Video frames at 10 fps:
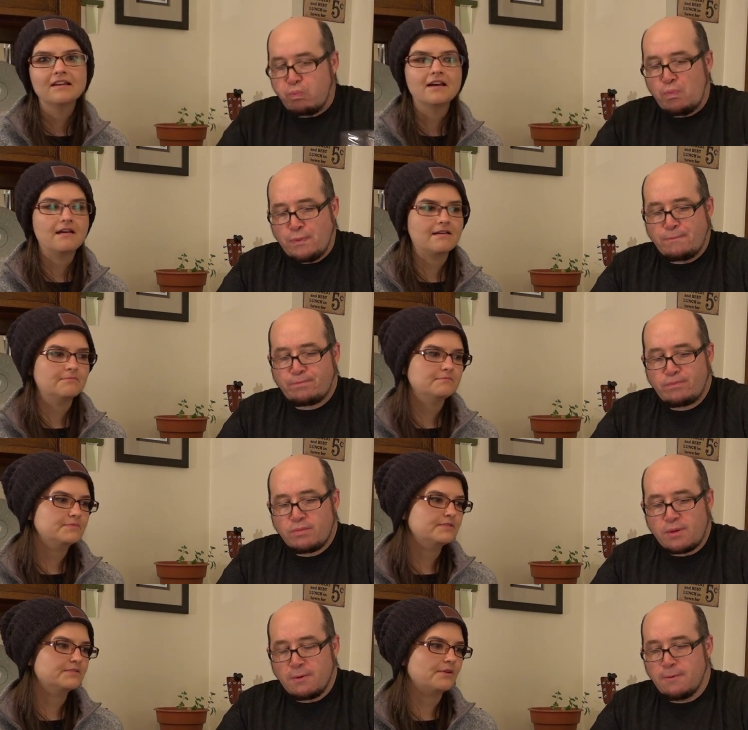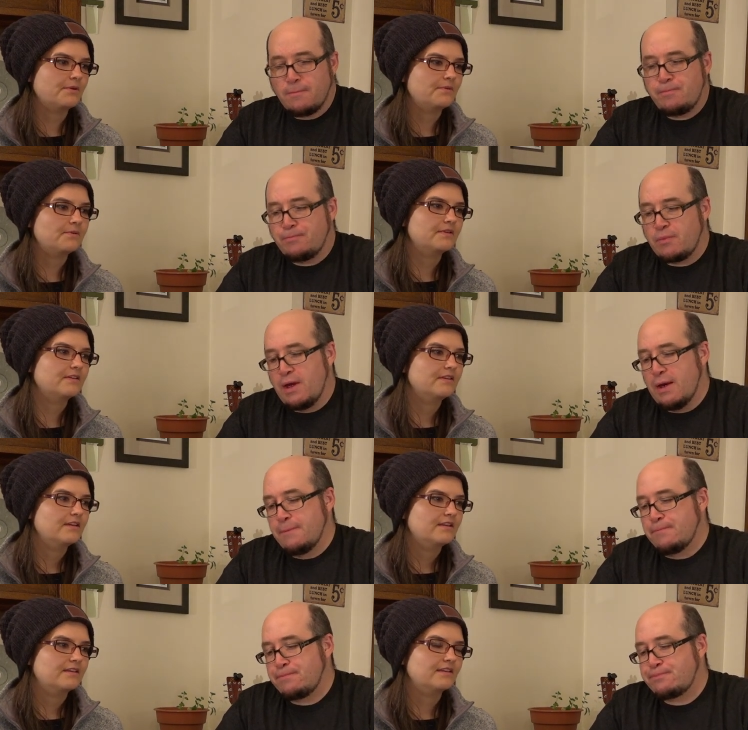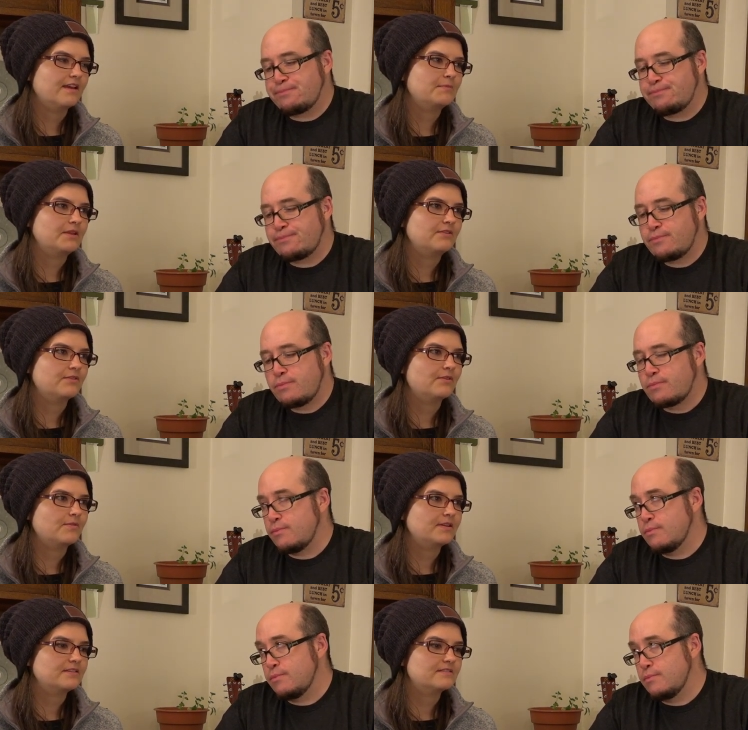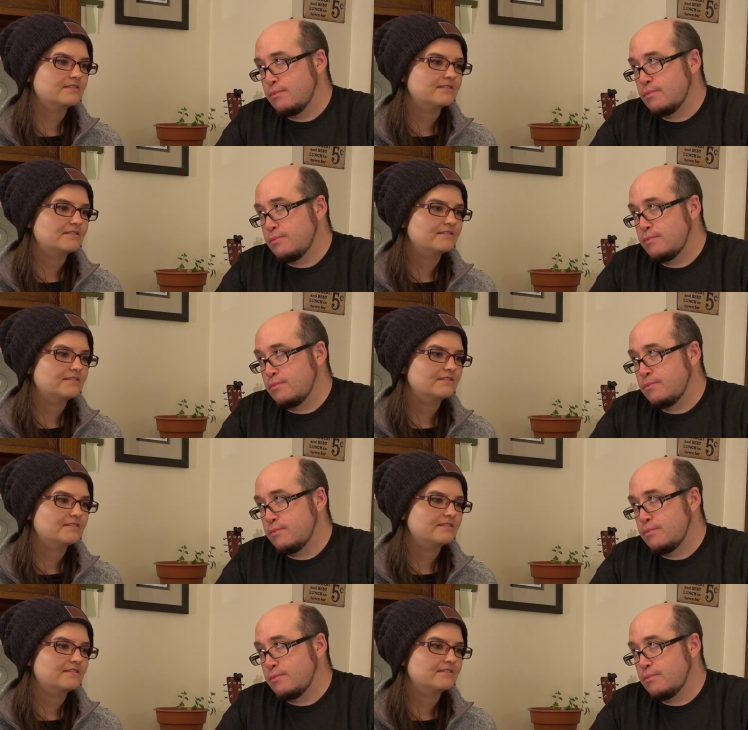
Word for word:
Speaker 1: Um, so yeah. I mean, you could always